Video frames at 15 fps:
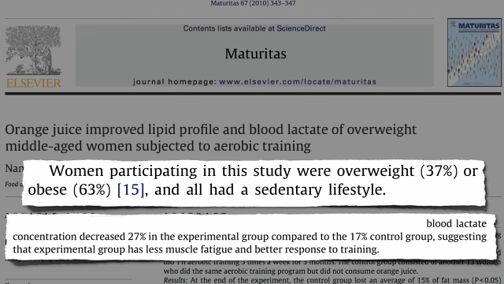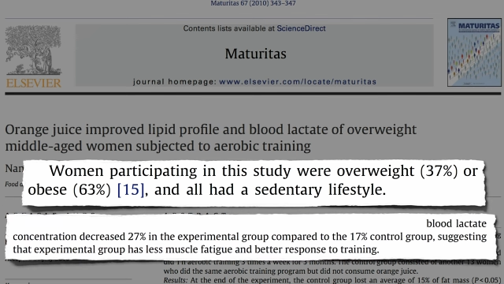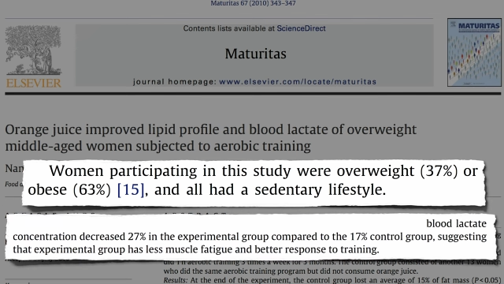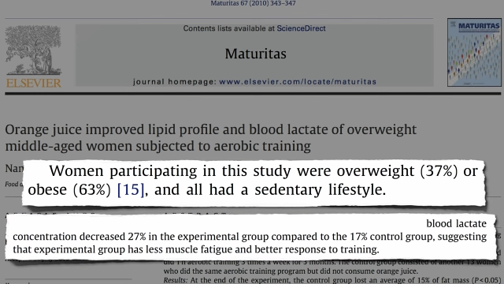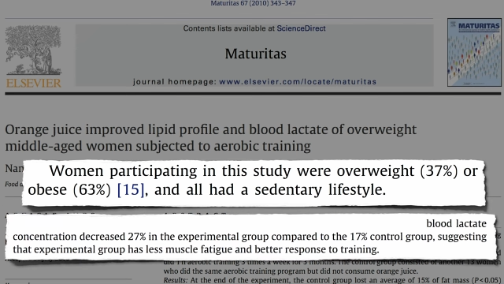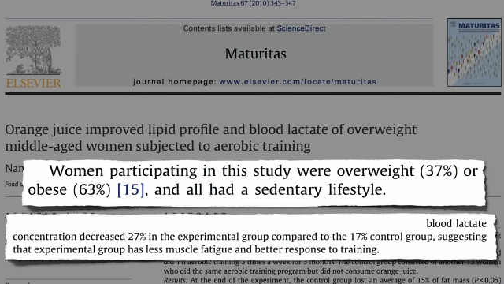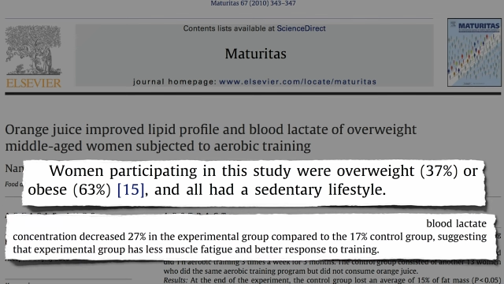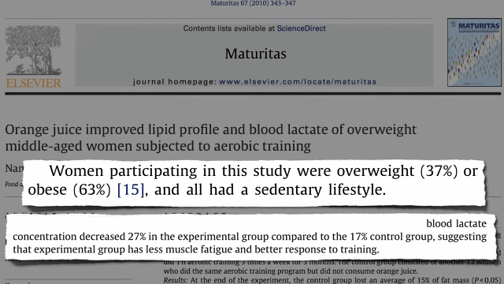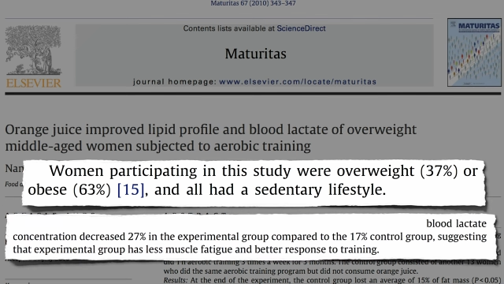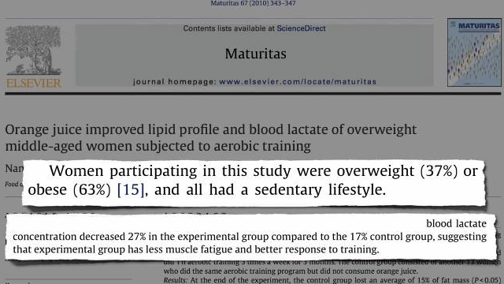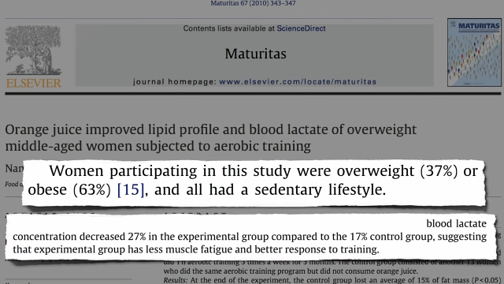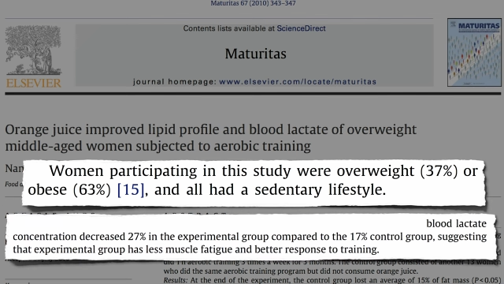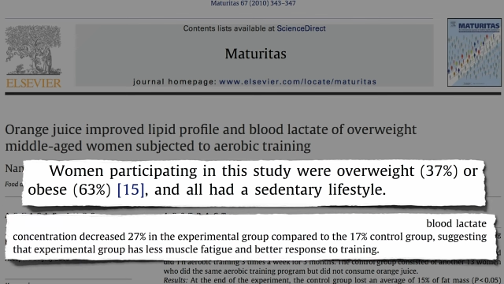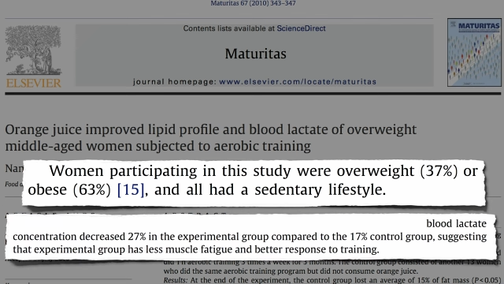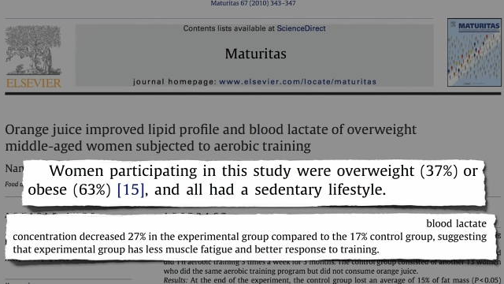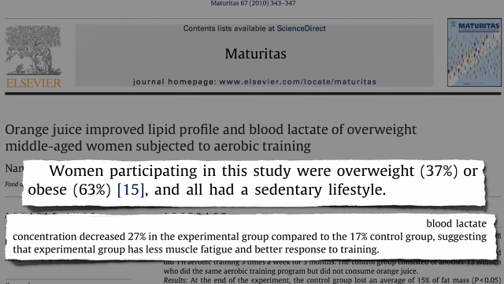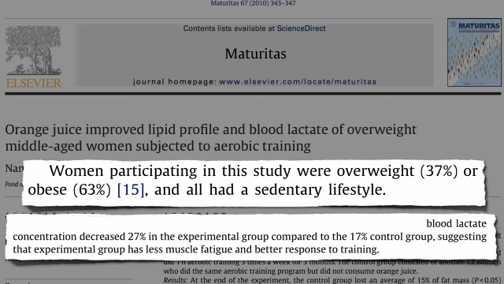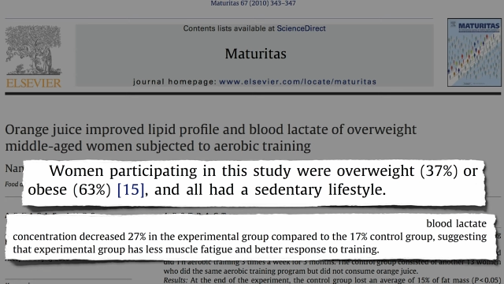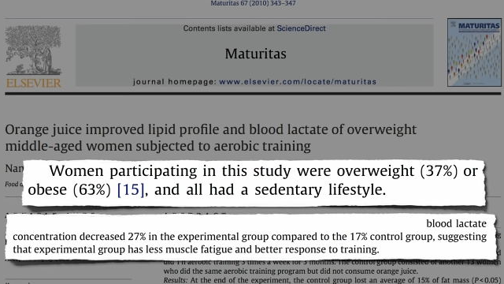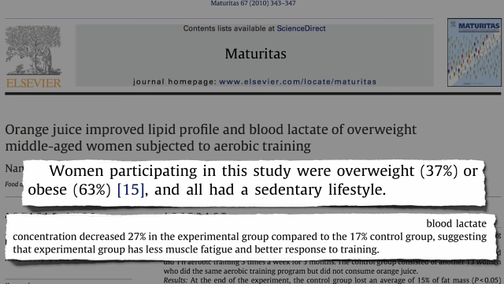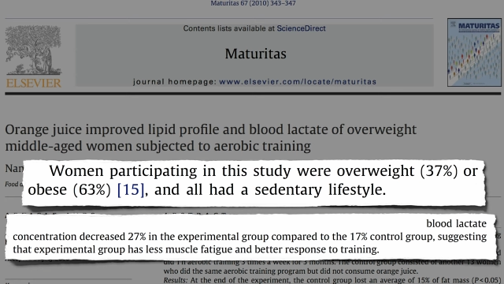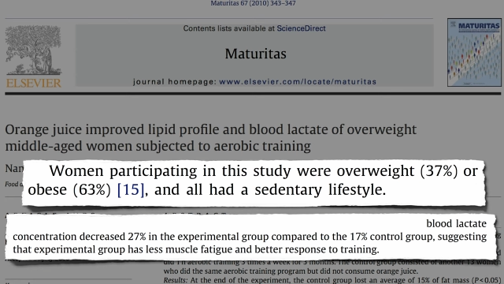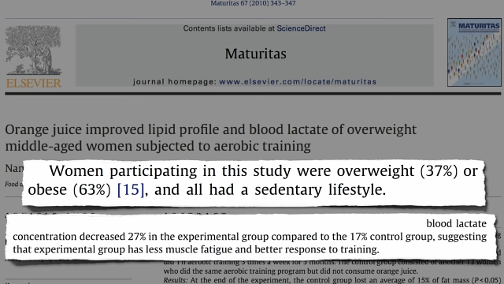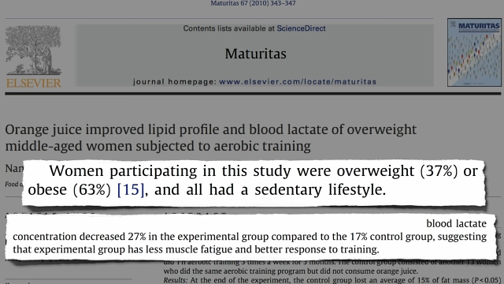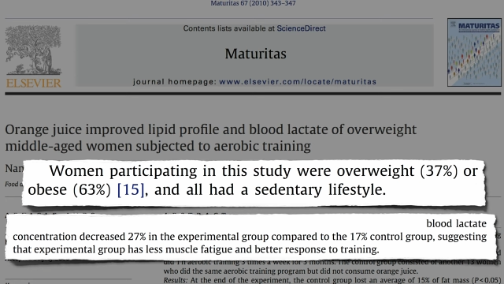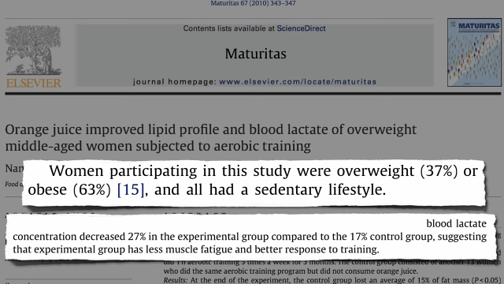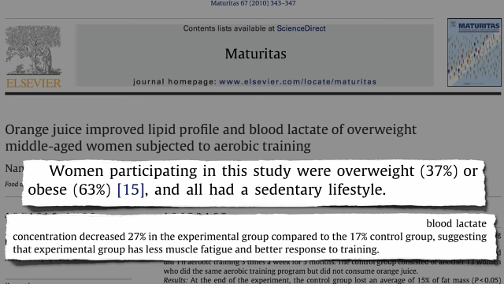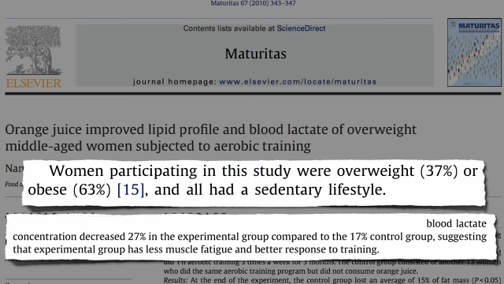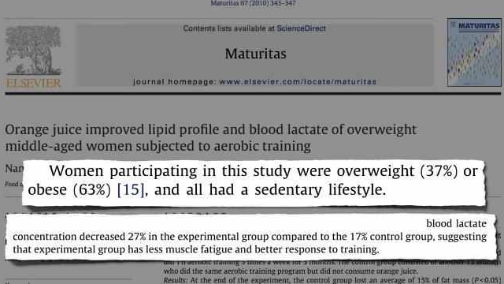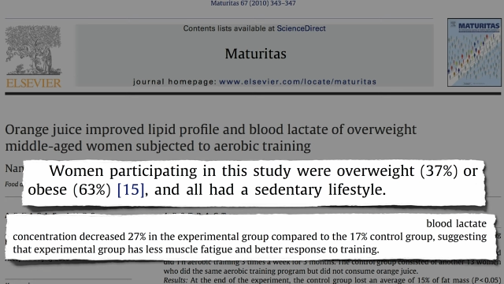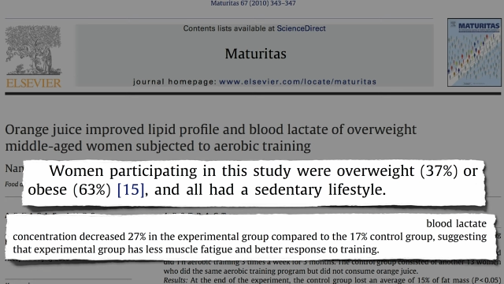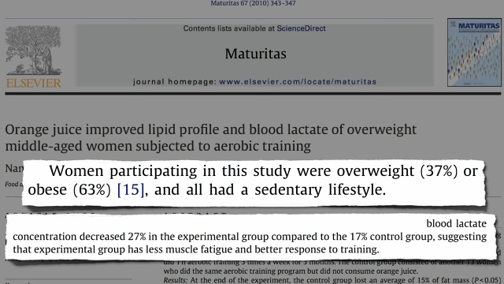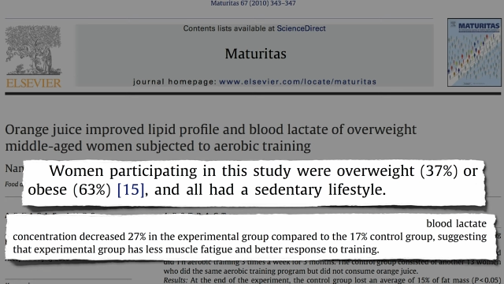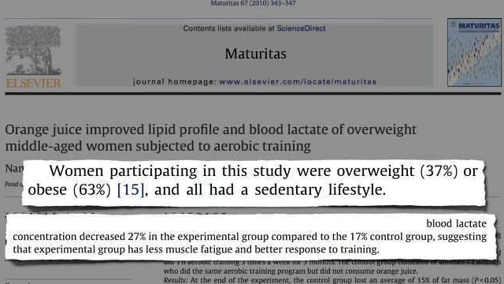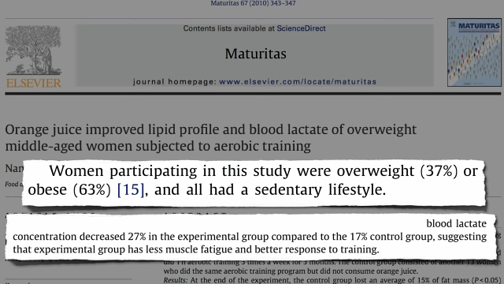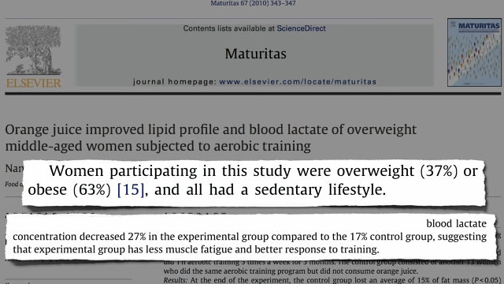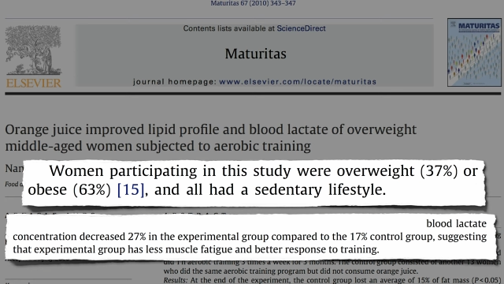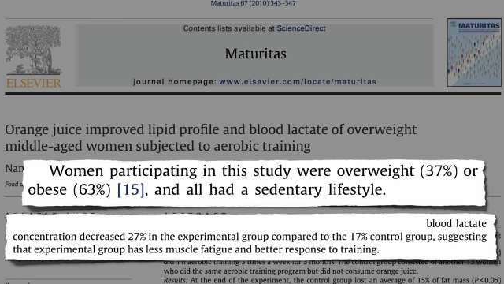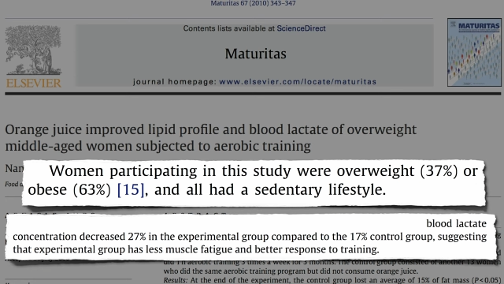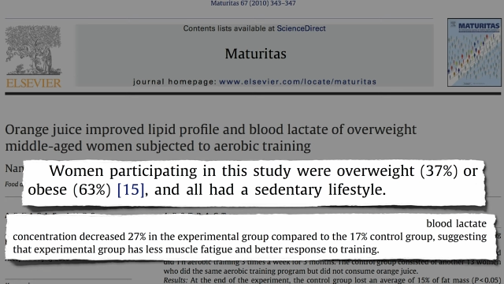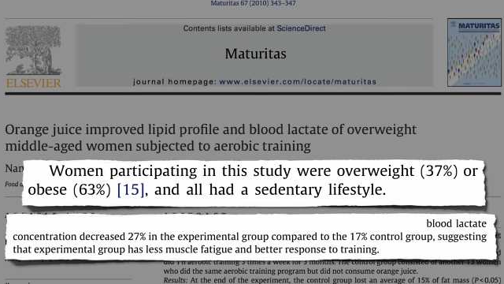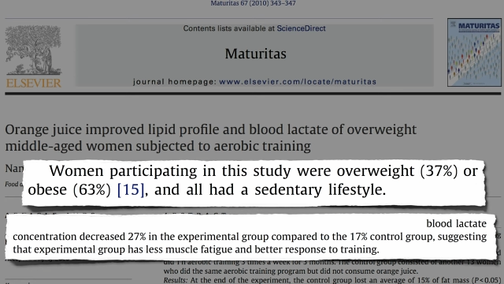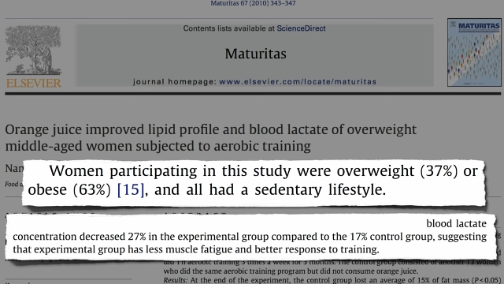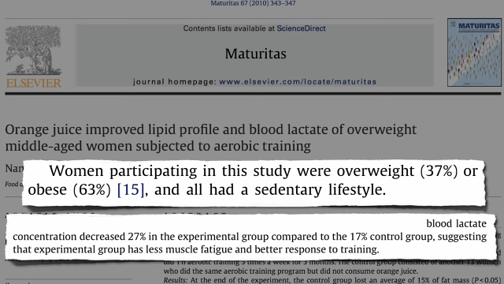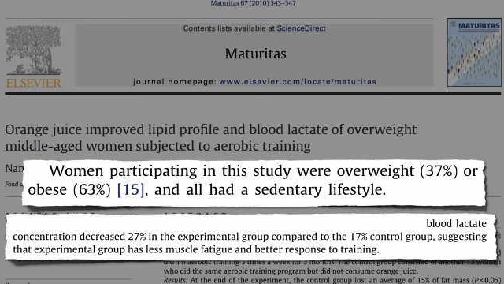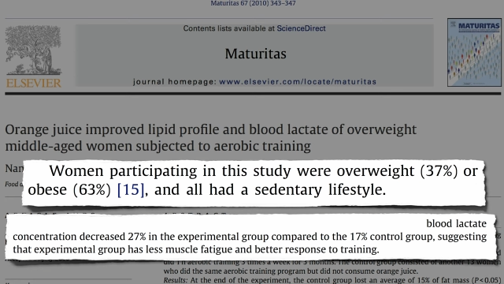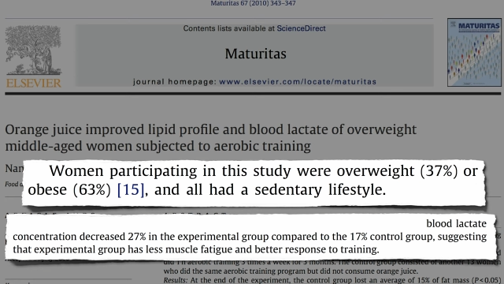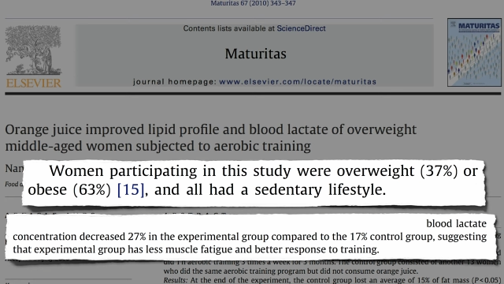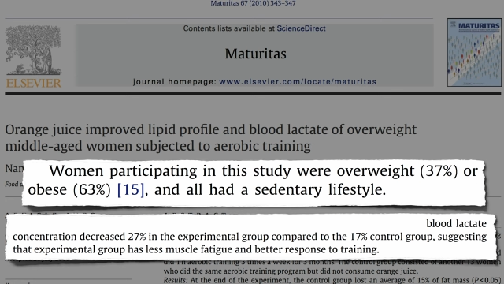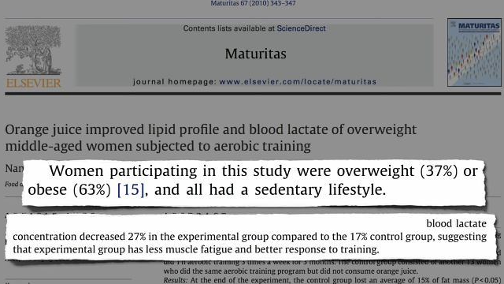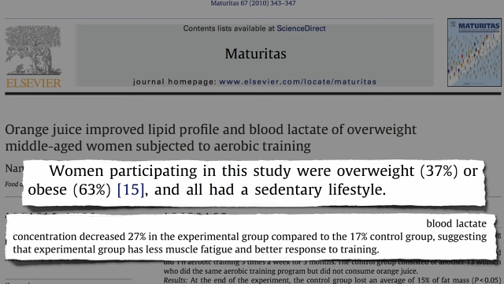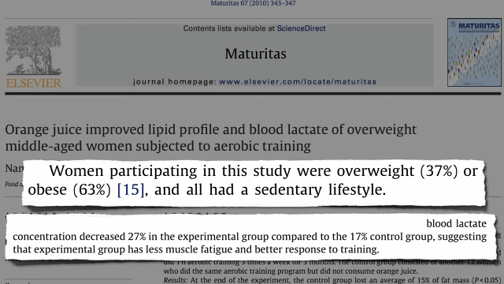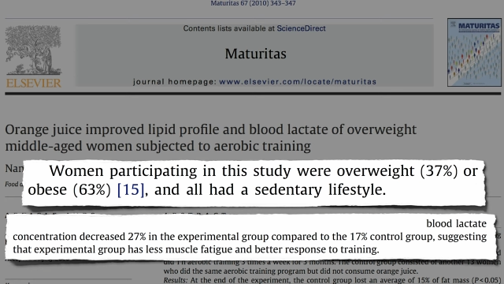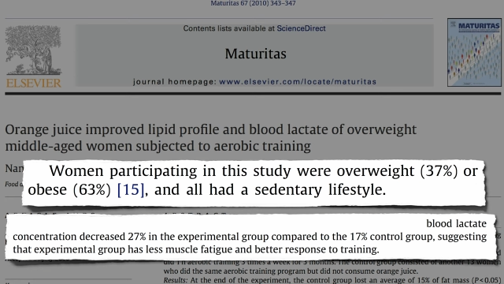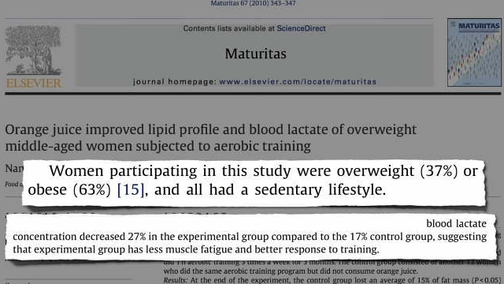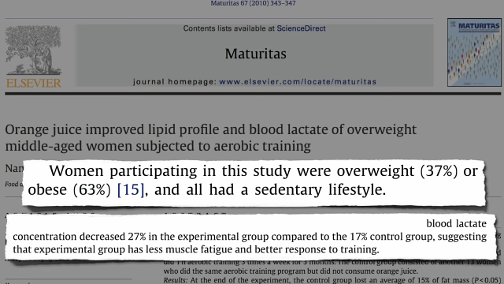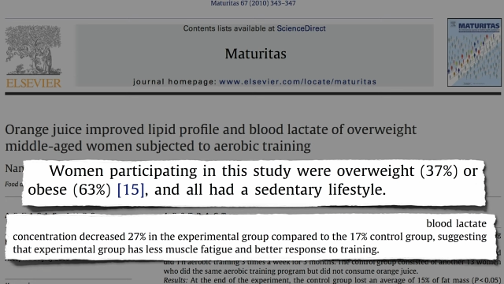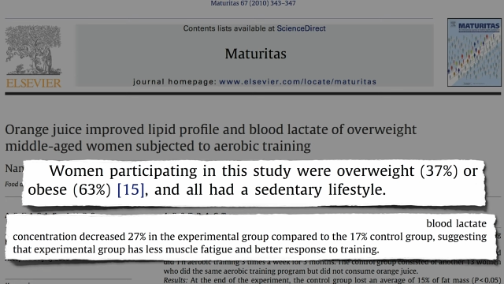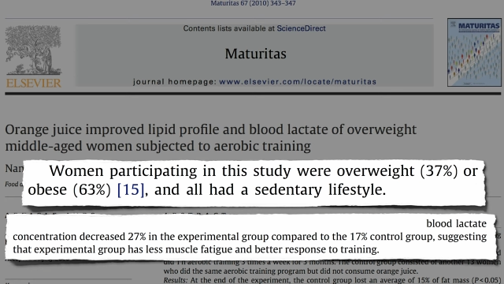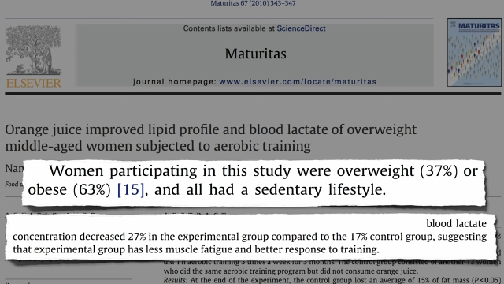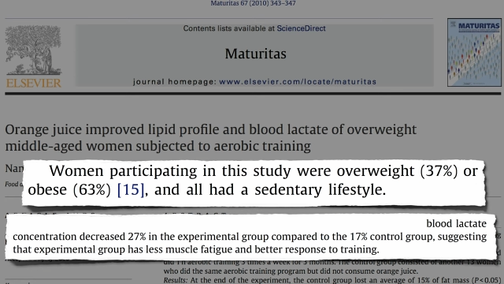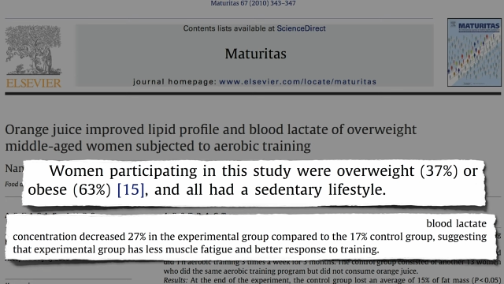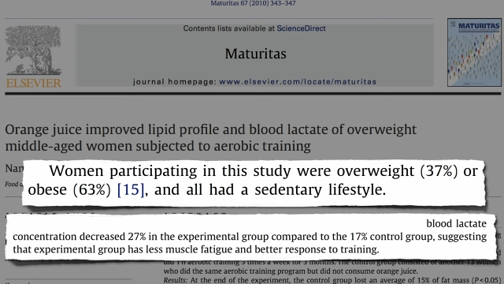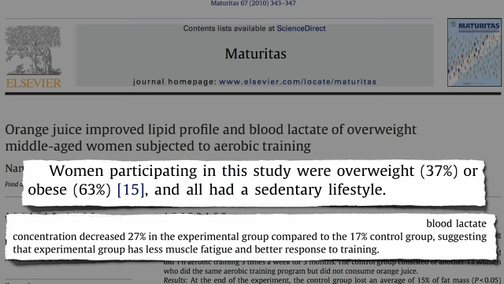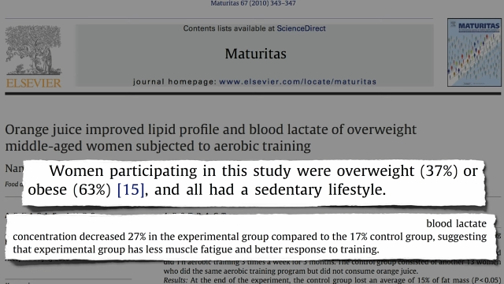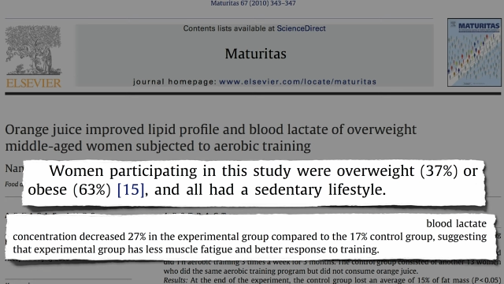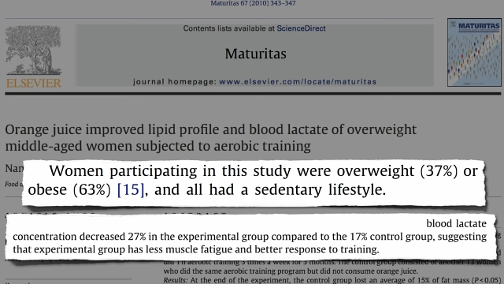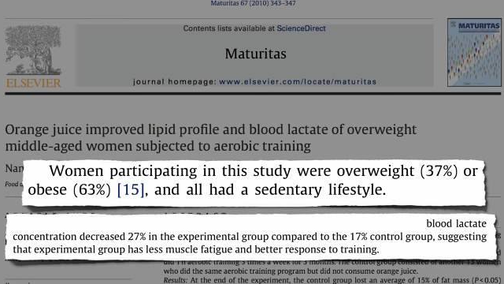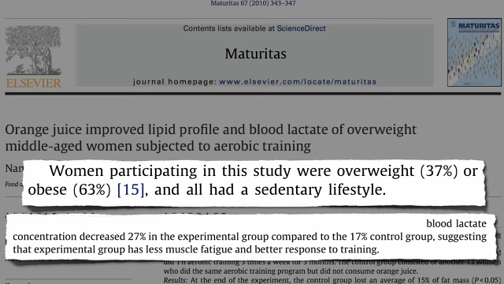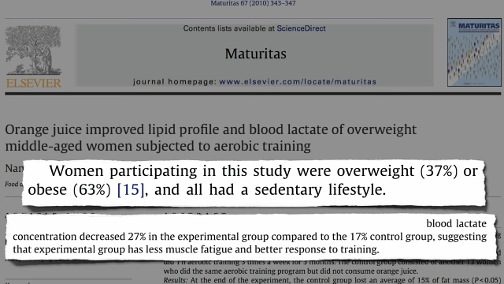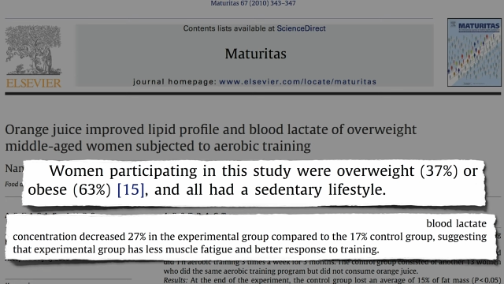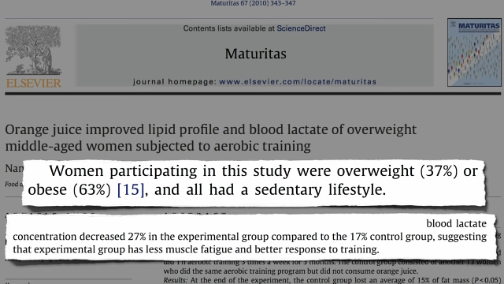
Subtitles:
[unreadable: no face in view]